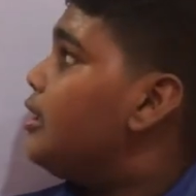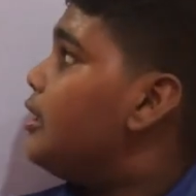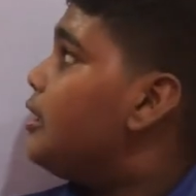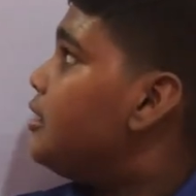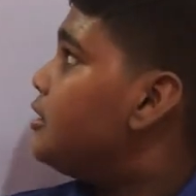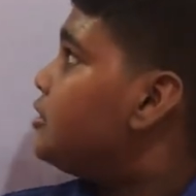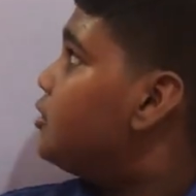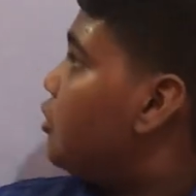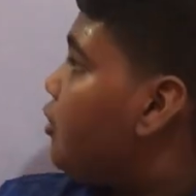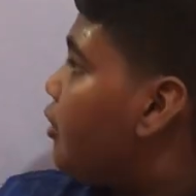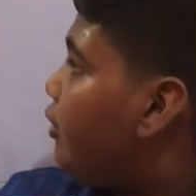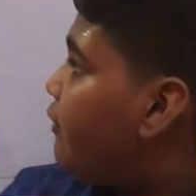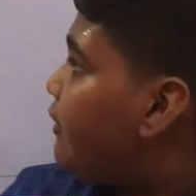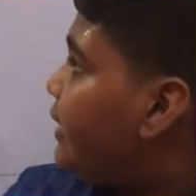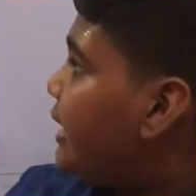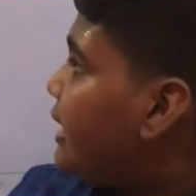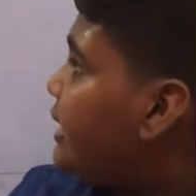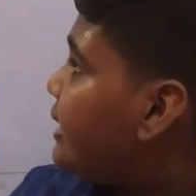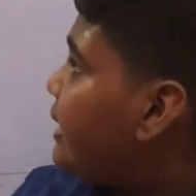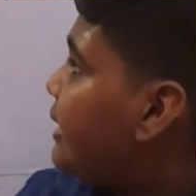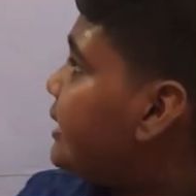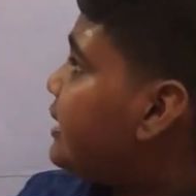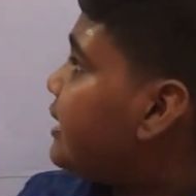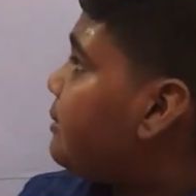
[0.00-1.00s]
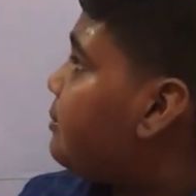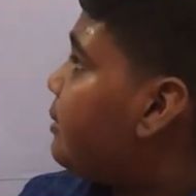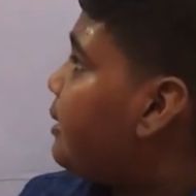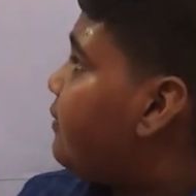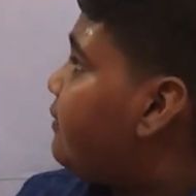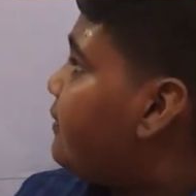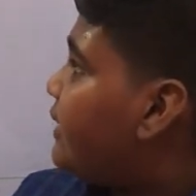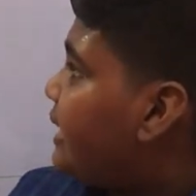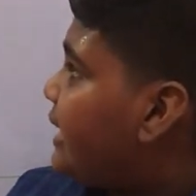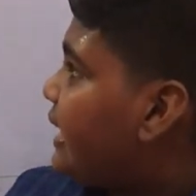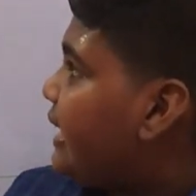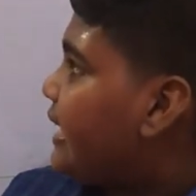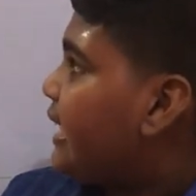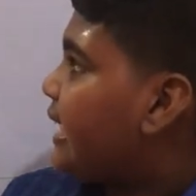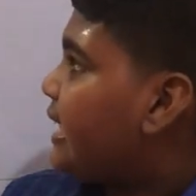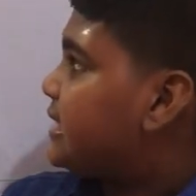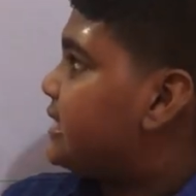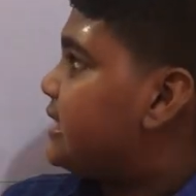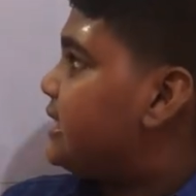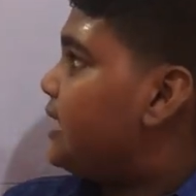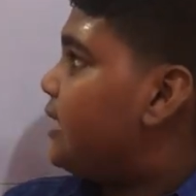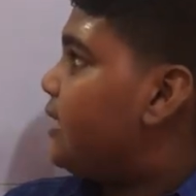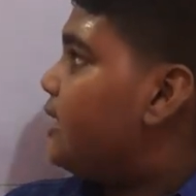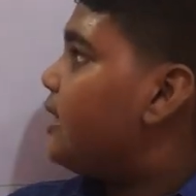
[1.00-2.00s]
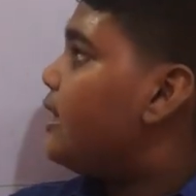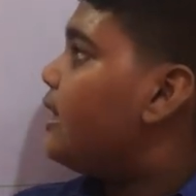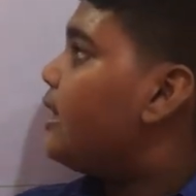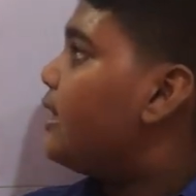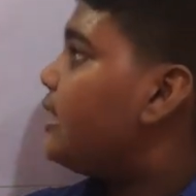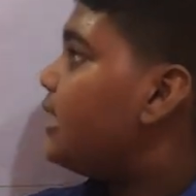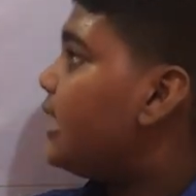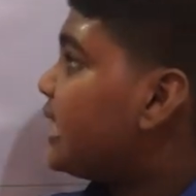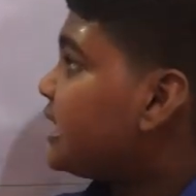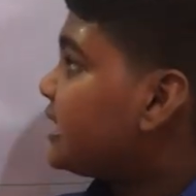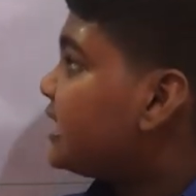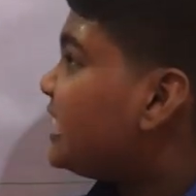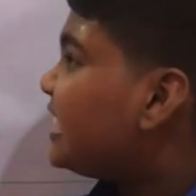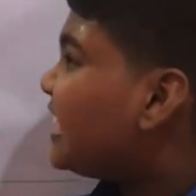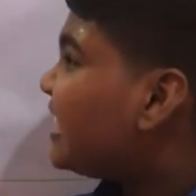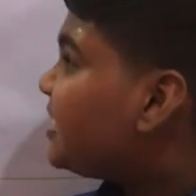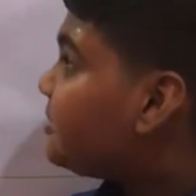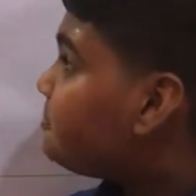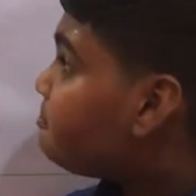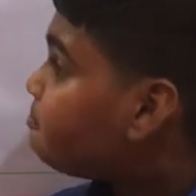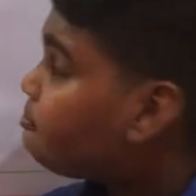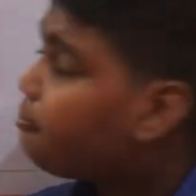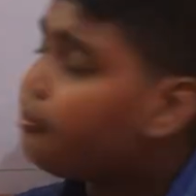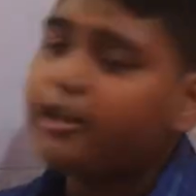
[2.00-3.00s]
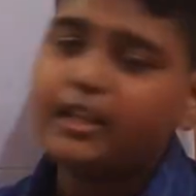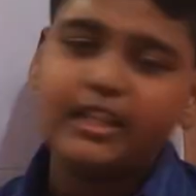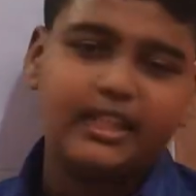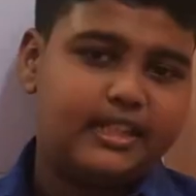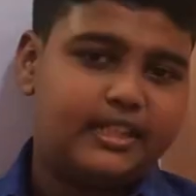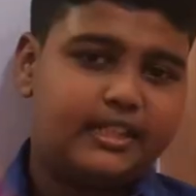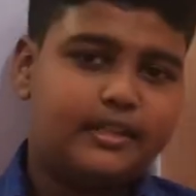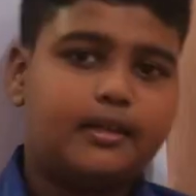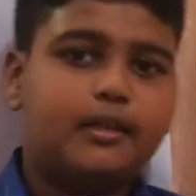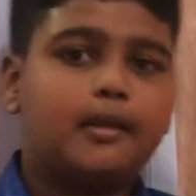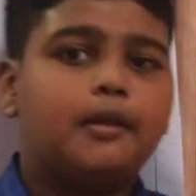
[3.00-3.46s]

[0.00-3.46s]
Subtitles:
So we learned about wheel and axle. Next is pulley.